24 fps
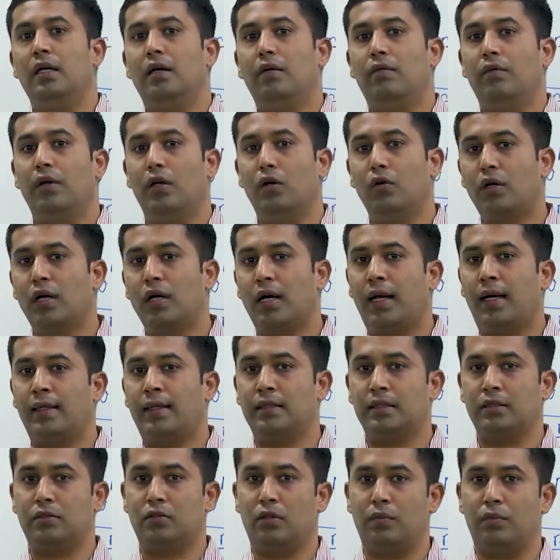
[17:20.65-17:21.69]
we look at
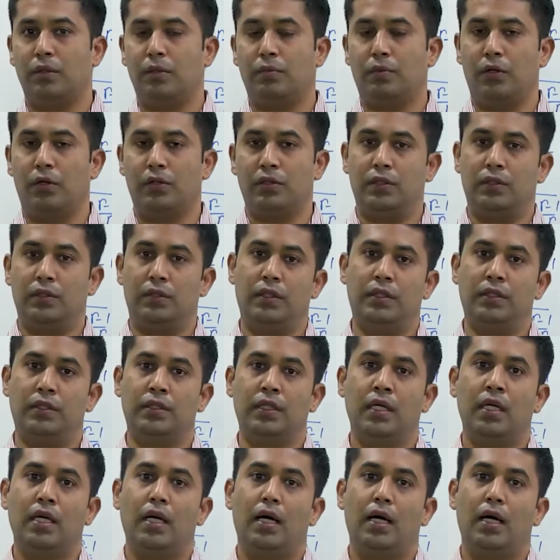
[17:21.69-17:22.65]
isentropic processes